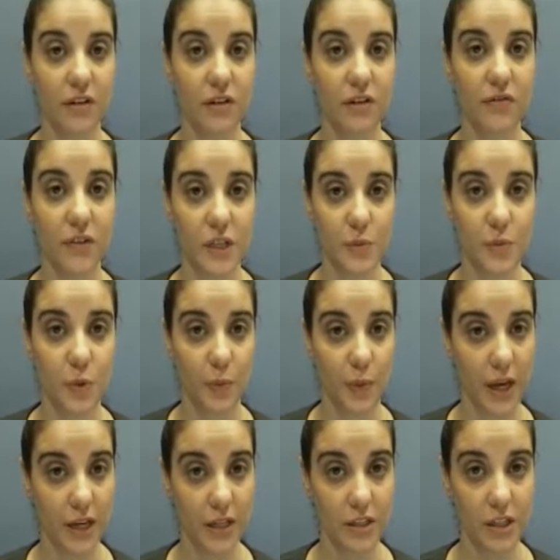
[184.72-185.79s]
on her Facebook
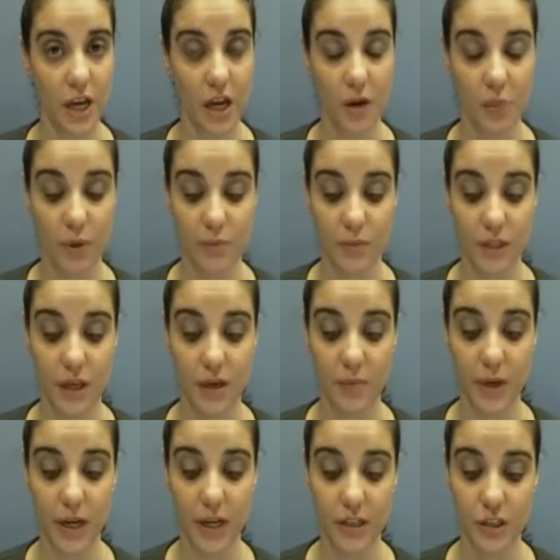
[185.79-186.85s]
page and
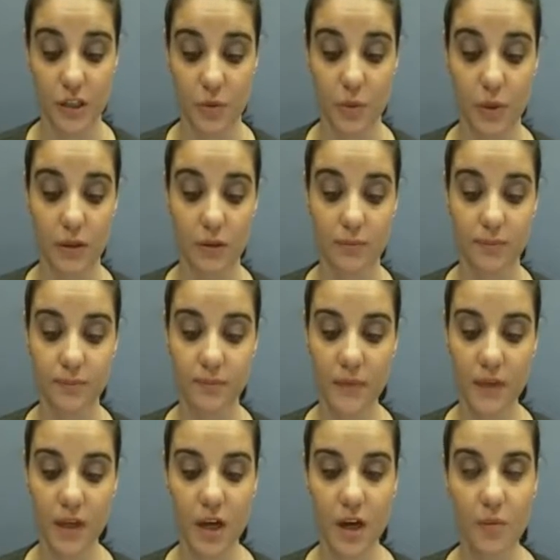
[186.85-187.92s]
website page as well.
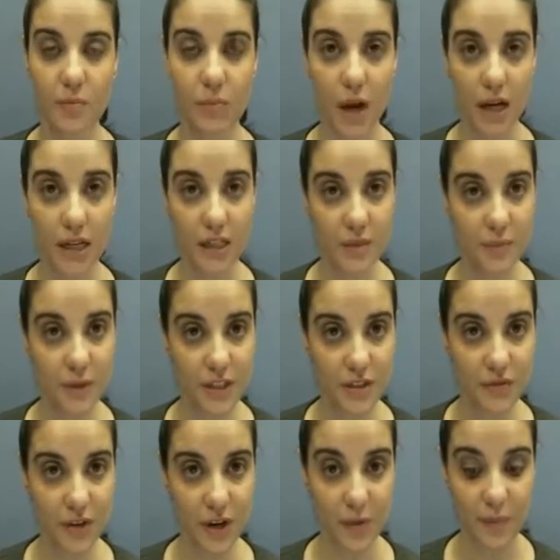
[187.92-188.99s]
Mike's
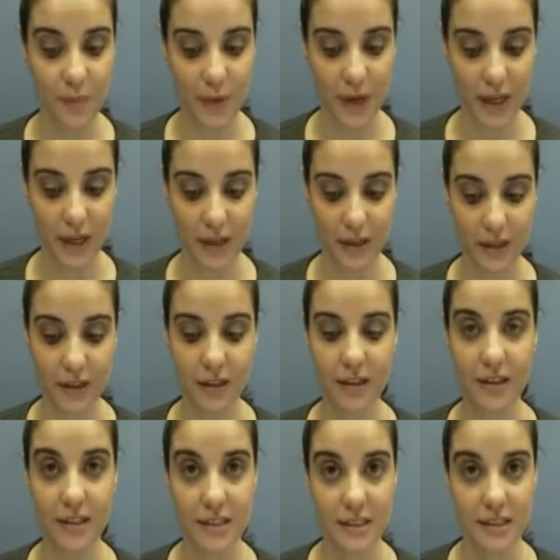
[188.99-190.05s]
best friend Ben
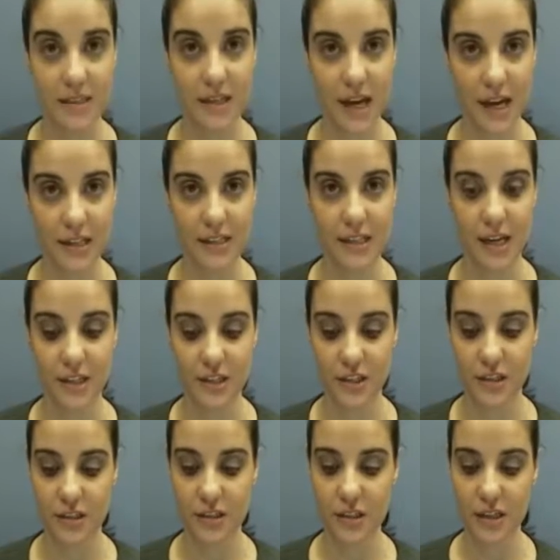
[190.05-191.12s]
is a tax
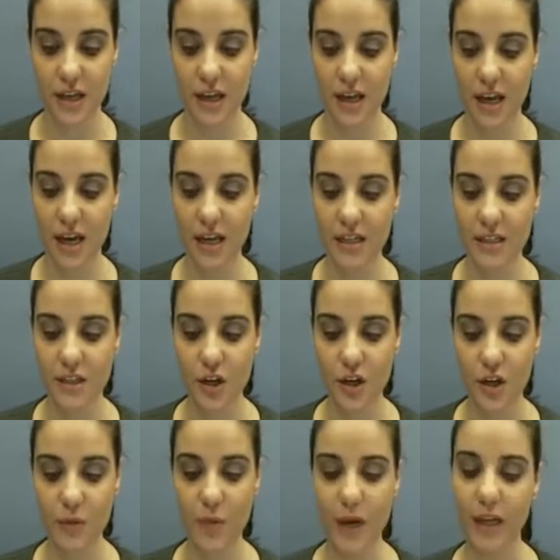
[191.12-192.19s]
agent and has
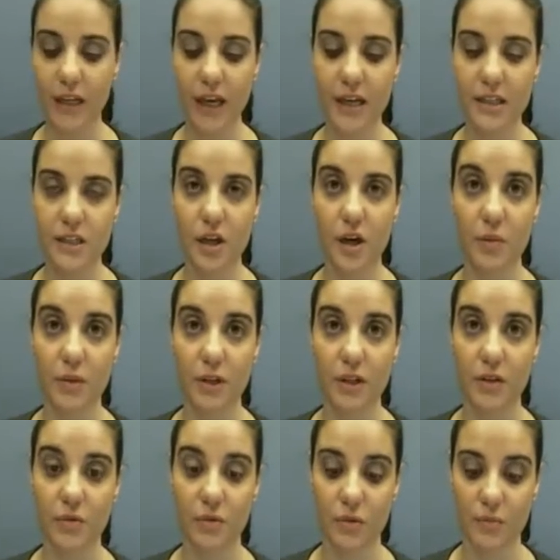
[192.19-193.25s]
heard about Kate's hobby
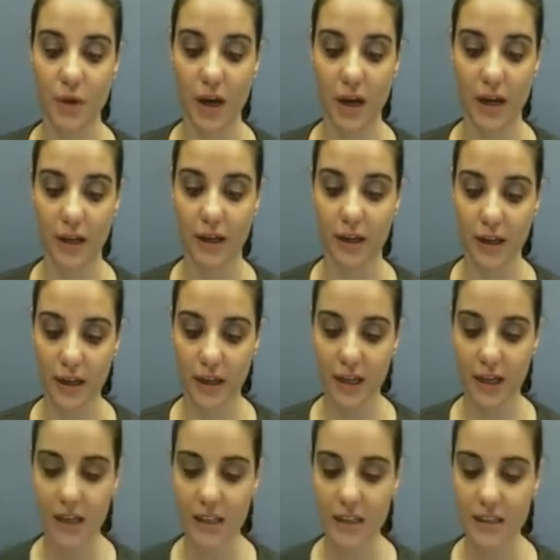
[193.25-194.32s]
through Mike.
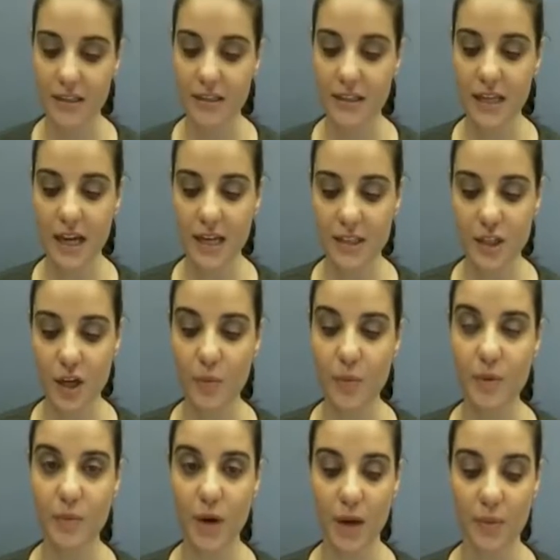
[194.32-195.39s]
He thinks Kate's
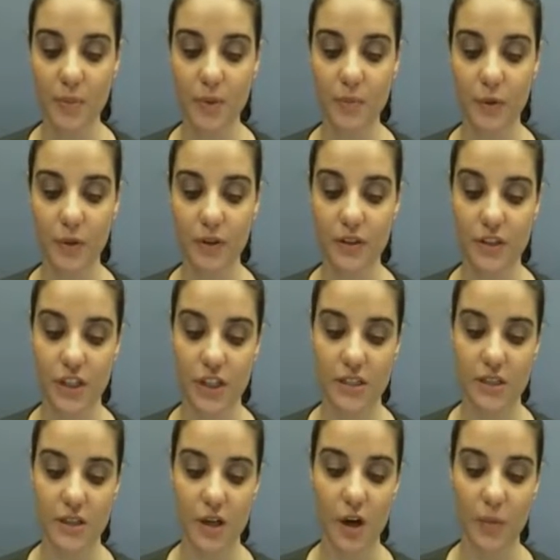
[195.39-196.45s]
hobby might be more than
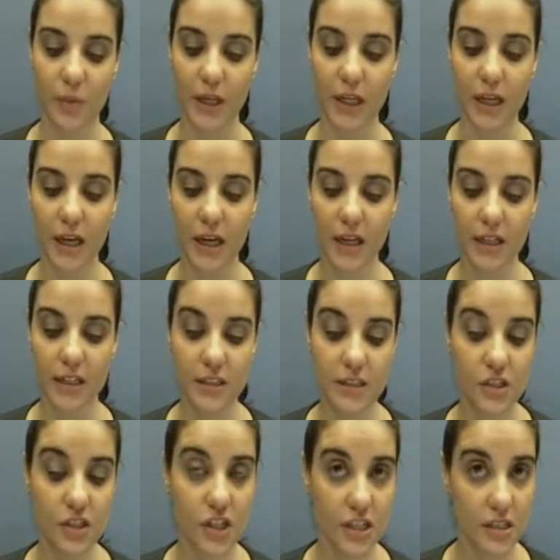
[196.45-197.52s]
just a hobby and has
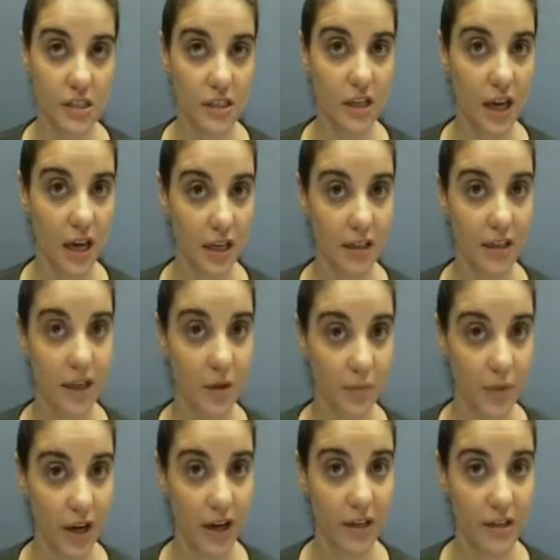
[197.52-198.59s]
suggested Kate come
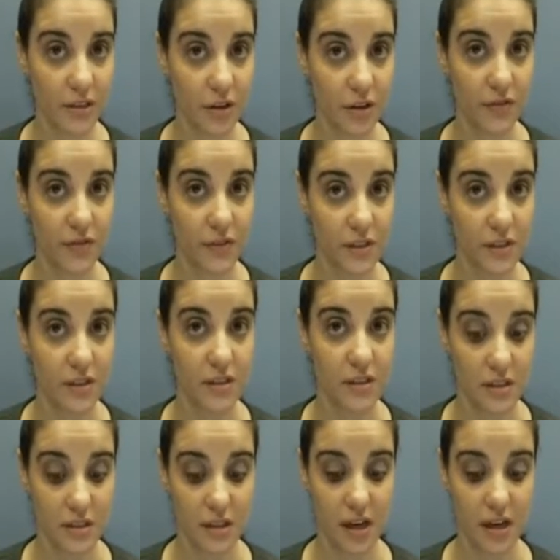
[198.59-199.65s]
by his office to
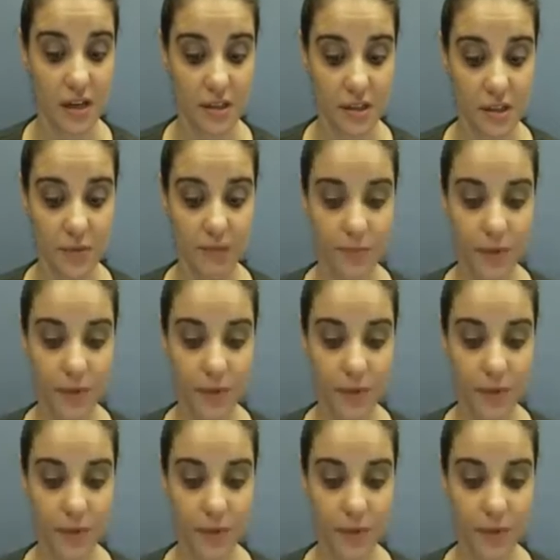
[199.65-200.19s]
discuss.